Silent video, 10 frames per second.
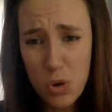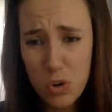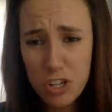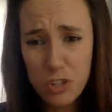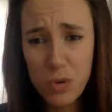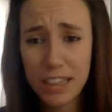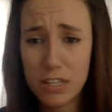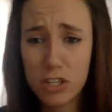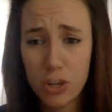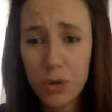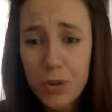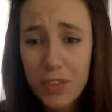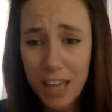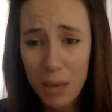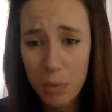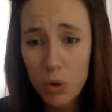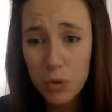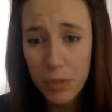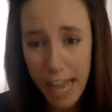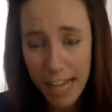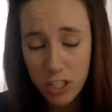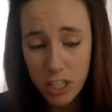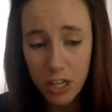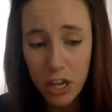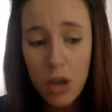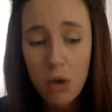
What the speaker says: order to at least show you the chemical reaction,